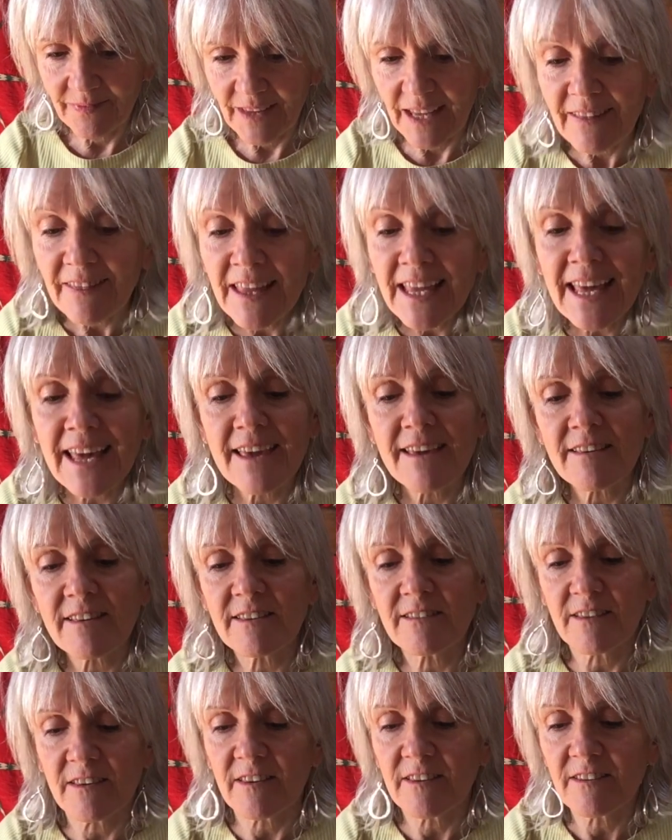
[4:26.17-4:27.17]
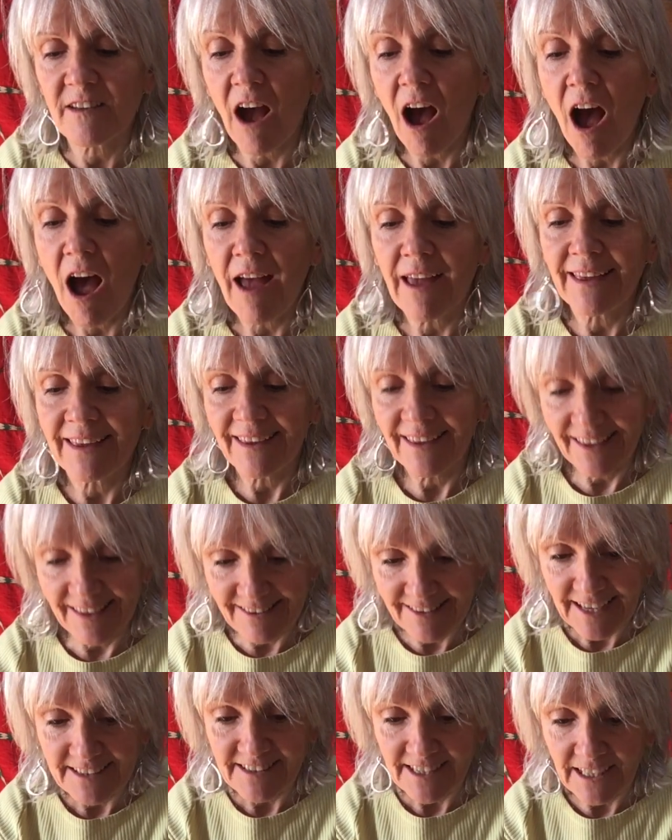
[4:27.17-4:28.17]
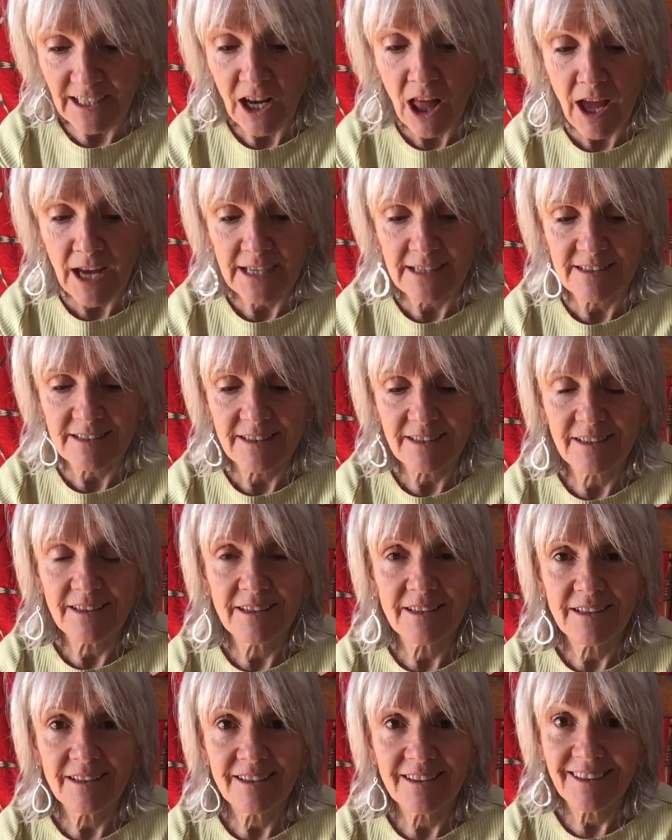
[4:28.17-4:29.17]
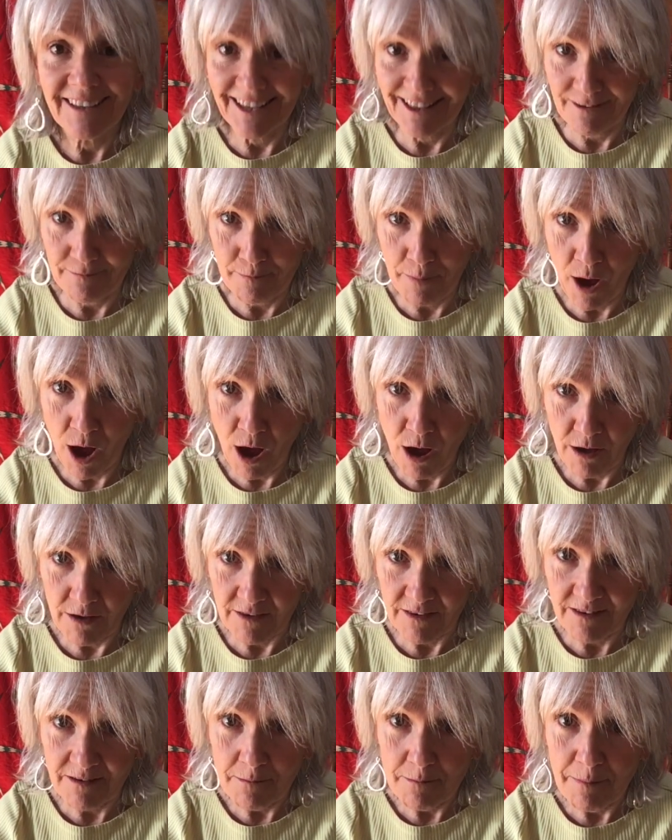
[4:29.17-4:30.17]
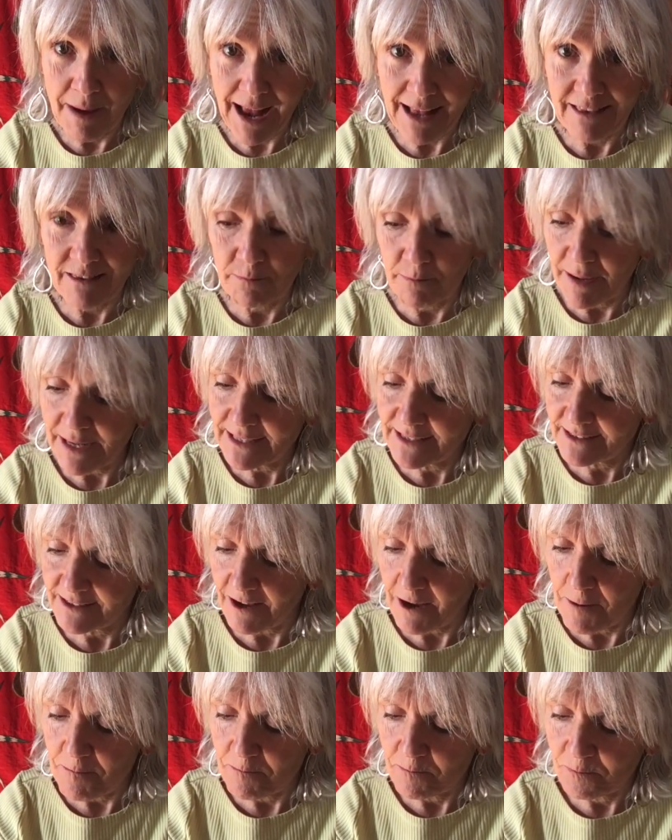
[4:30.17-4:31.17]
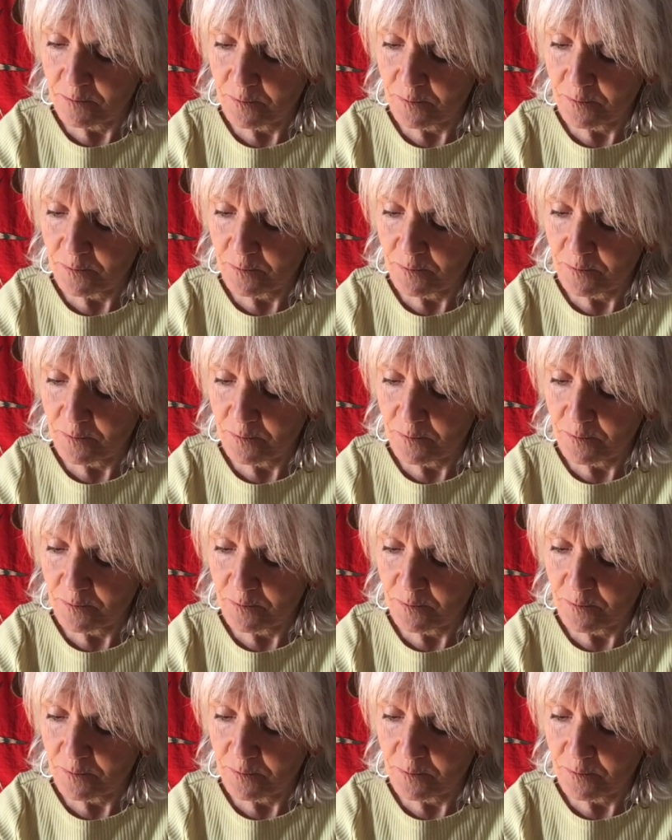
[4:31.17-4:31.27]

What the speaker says: In the east, the sky is getting light. It's past Bat's bedtime.